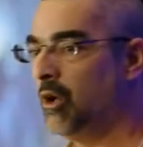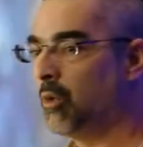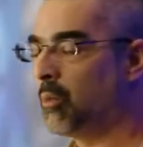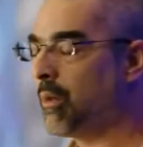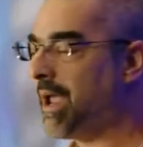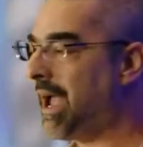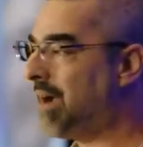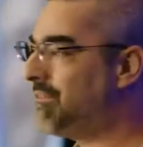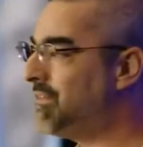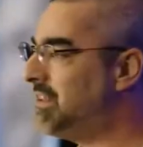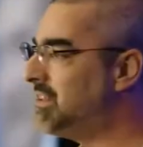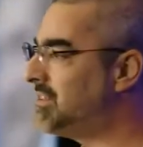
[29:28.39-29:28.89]

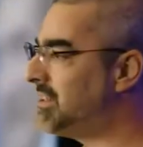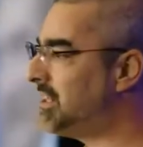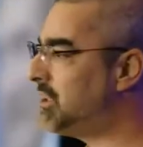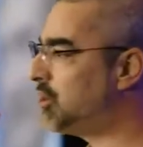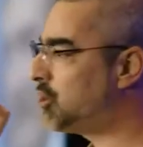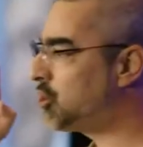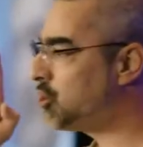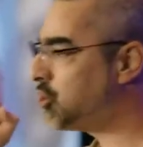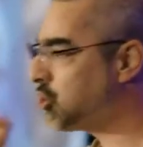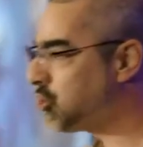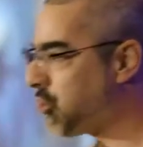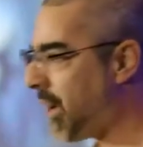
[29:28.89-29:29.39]
We have this
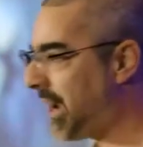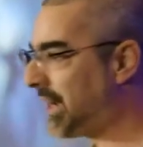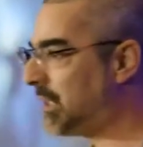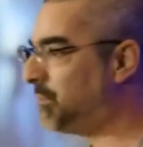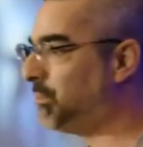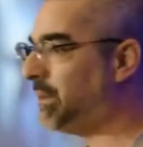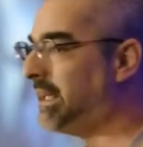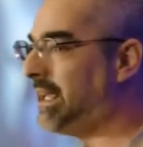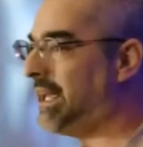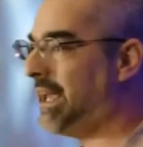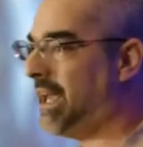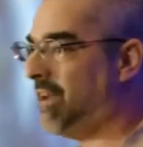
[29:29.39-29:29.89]

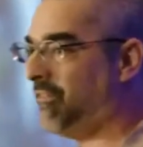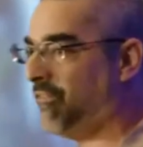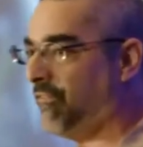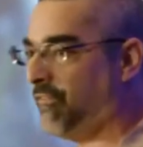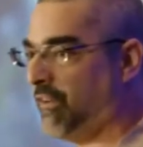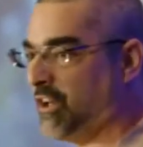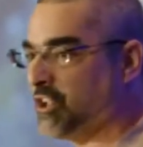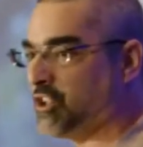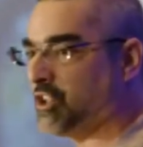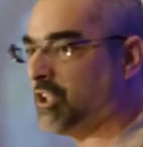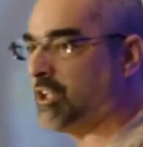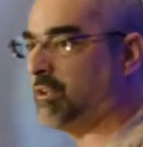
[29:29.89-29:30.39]
incredibly
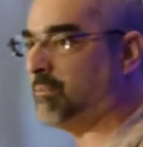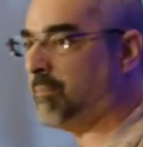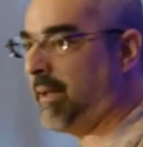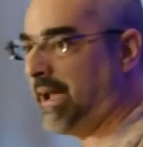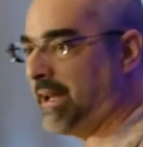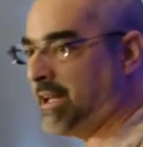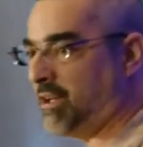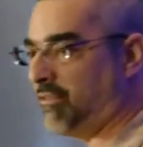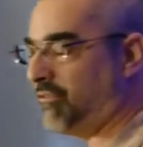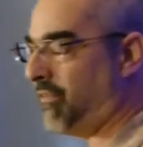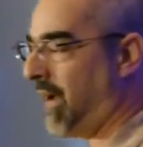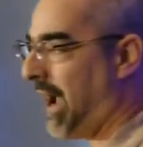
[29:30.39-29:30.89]
efficient
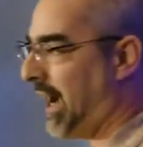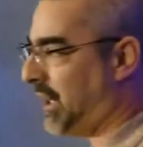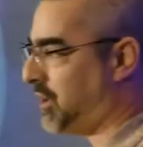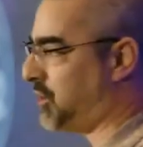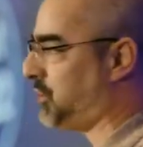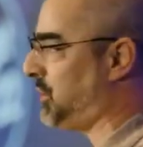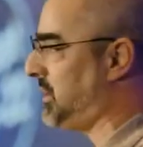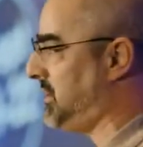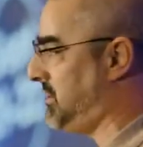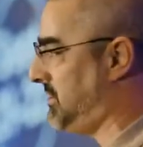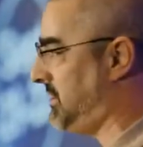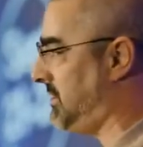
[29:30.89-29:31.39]

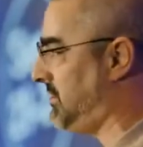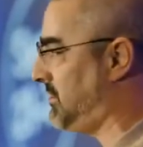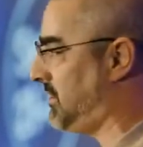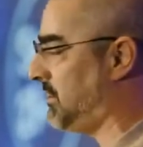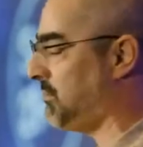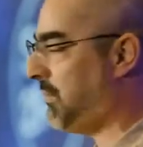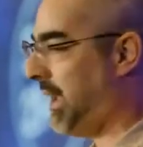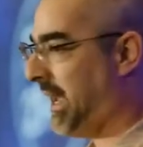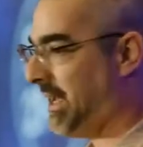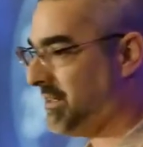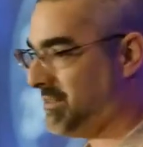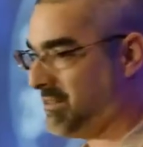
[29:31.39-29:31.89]
manufacturing
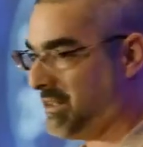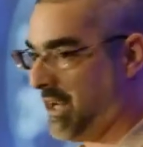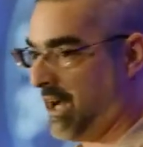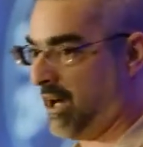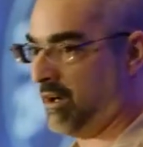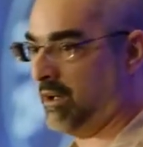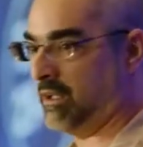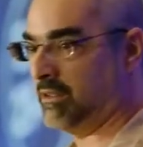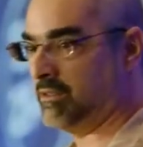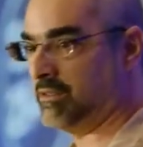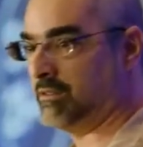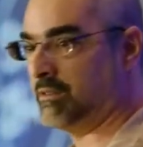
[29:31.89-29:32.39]
system as
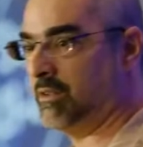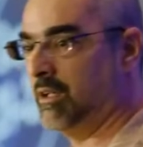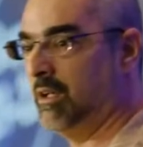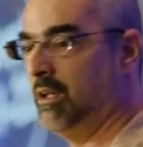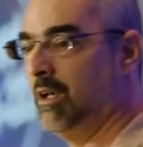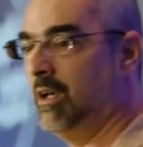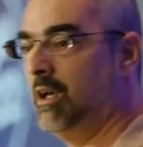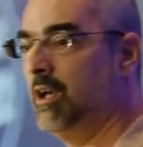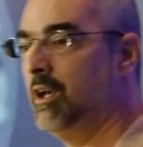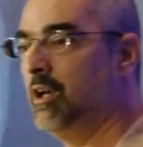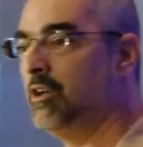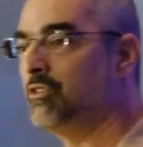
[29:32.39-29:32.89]
Terrans.
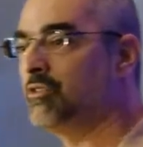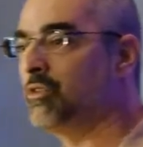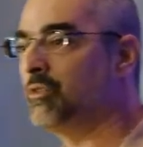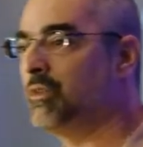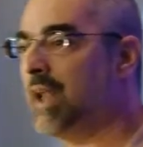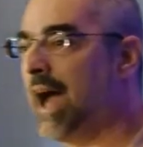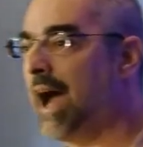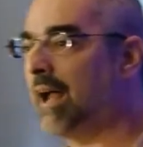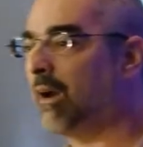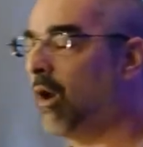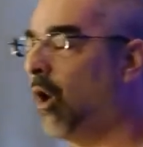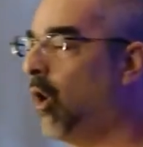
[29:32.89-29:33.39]
So
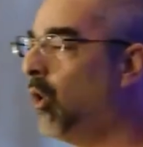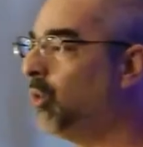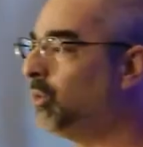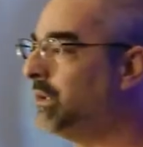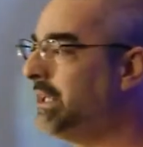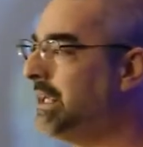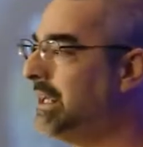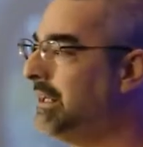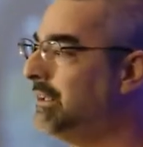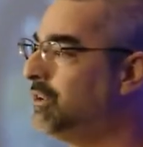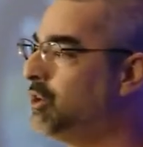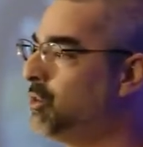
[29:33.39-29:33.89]
not
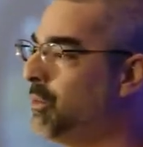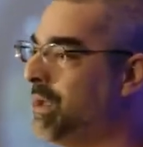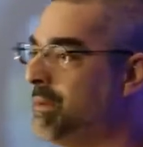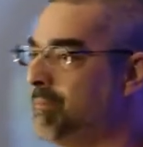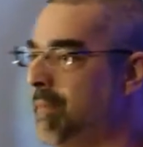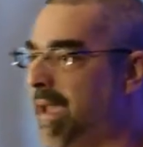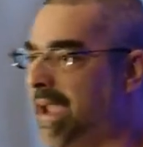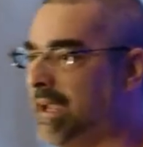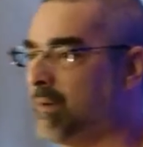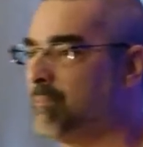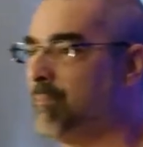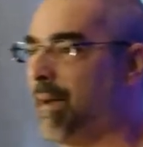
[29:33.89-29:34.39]
only do we
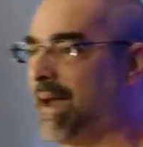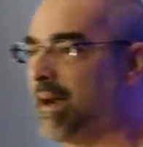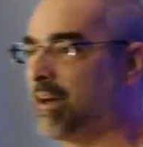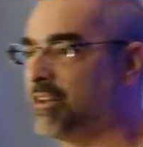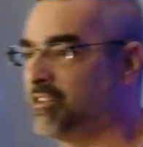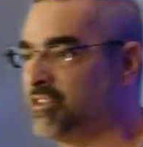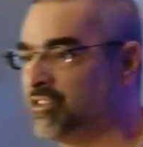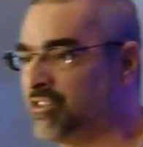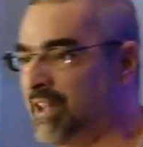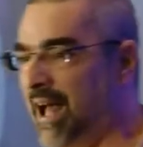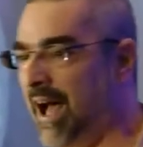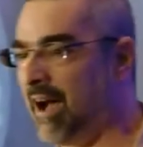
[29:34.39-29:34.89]
make better
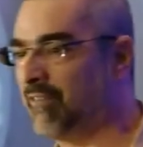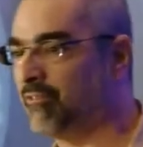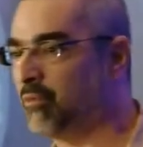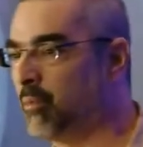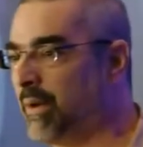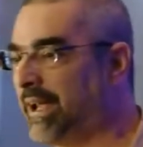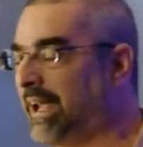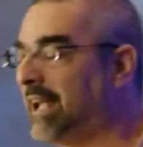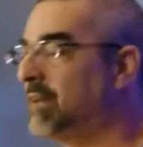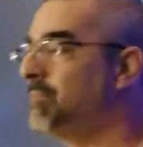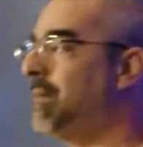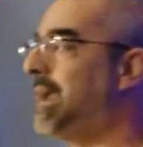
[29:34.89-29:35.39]
stuff,
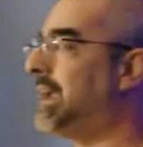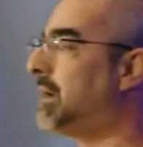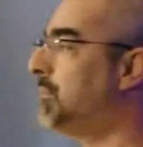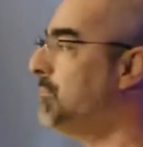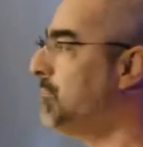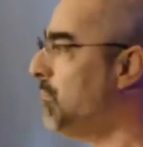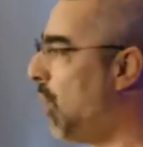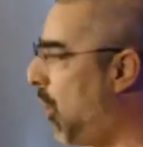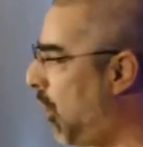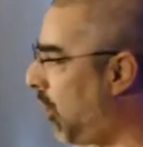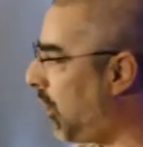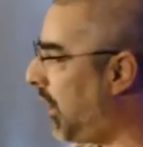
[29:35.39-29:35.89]
we can make
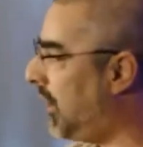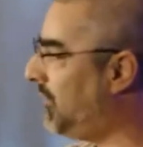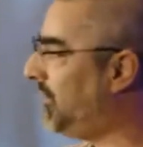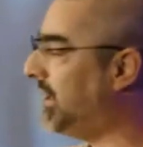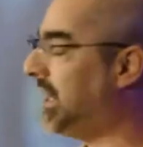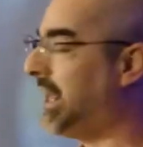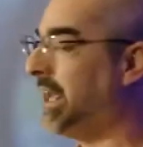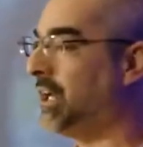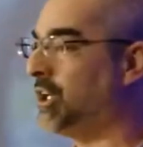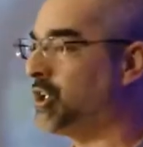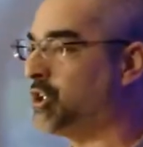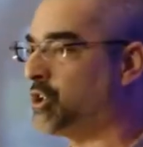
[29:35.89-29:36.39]
more of
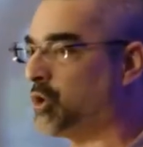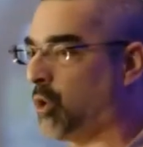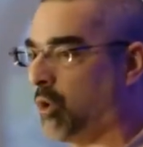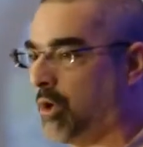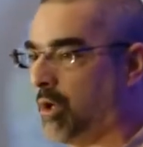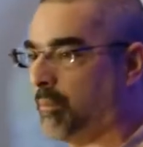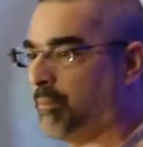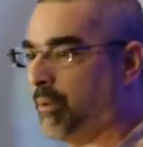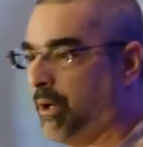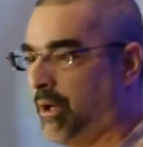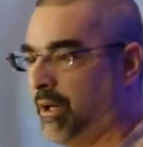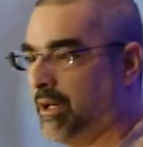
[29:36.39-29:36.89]
it in a
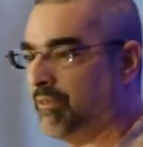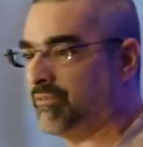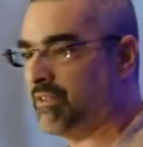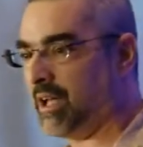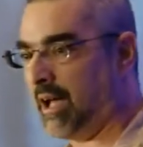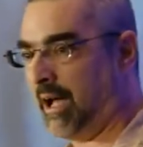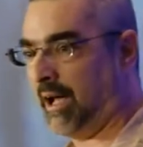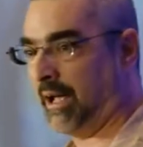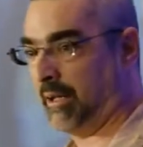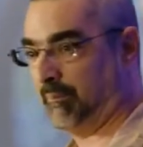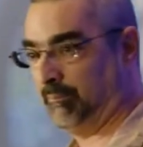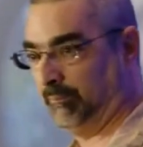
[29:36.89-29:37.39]
shorter period of
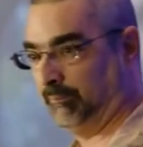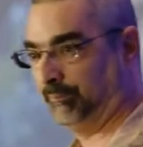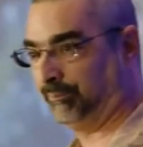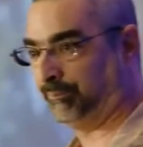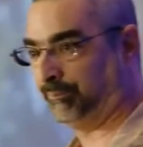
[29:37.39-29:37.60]
time.